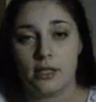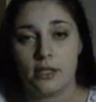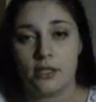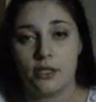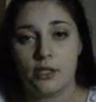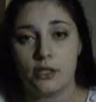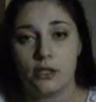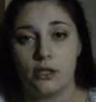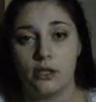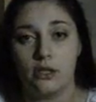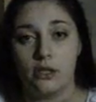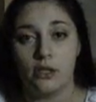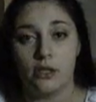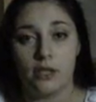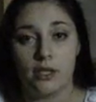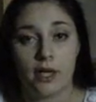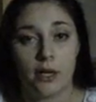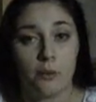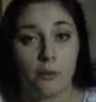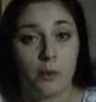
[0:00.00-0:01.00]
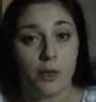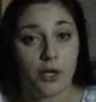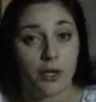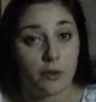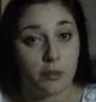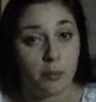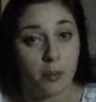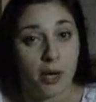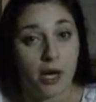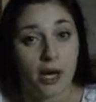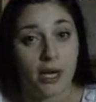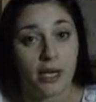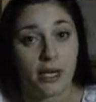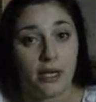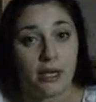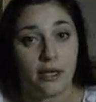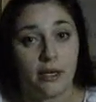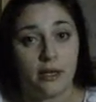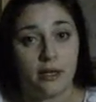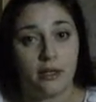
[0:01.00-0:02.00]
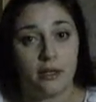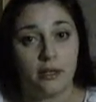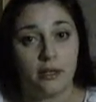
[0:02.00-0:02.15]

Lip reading: is to look at what you're buying,